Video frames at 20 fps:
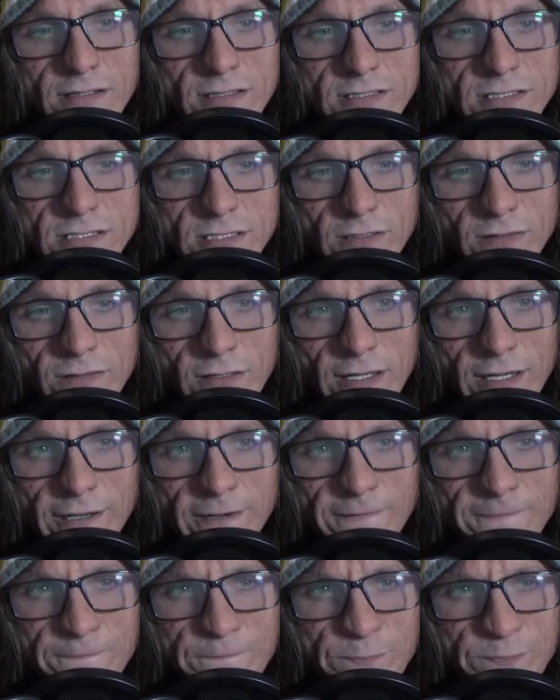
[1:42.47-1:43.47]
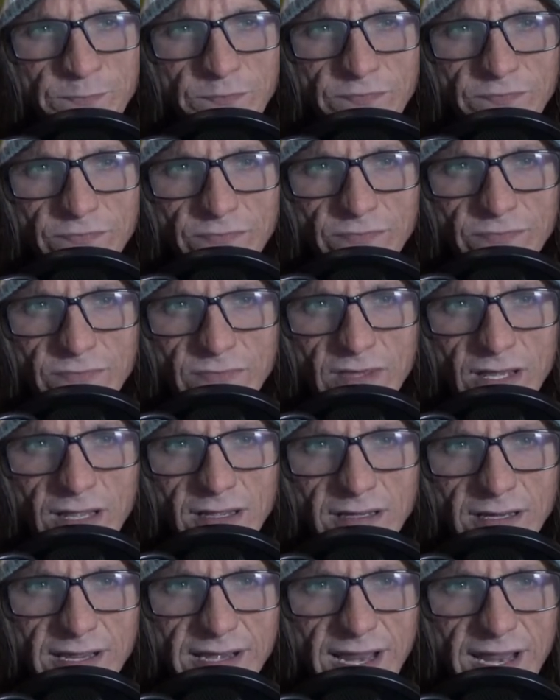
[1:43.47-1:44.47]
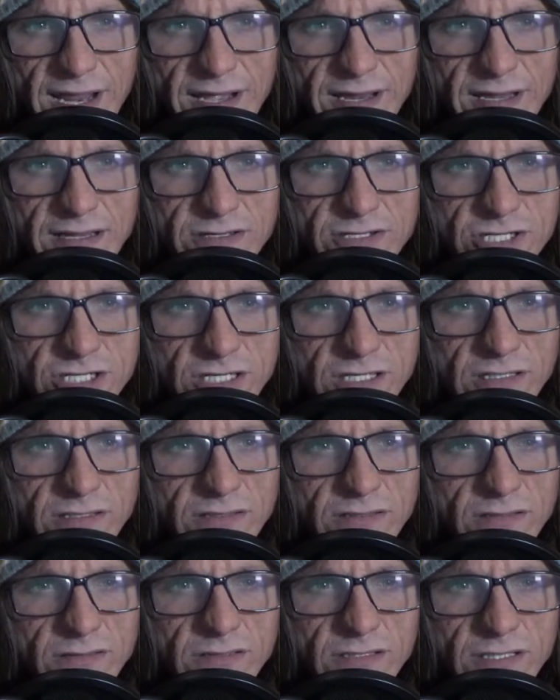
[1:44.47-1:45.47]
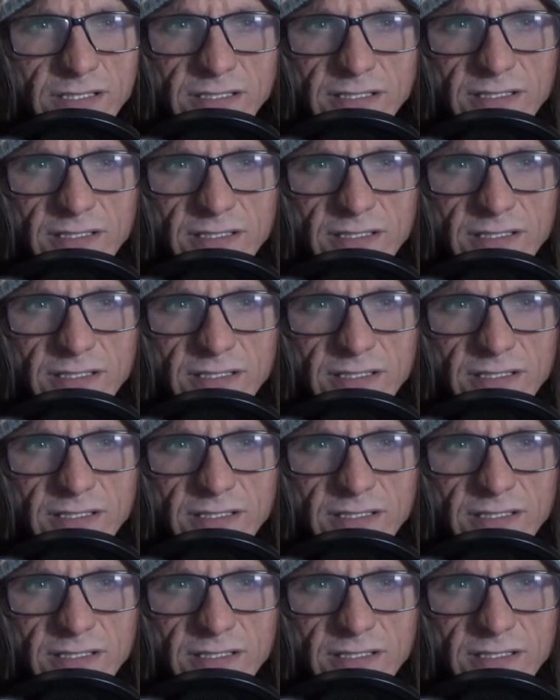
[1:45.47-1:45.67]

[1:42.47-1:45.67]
So uh, Canadian show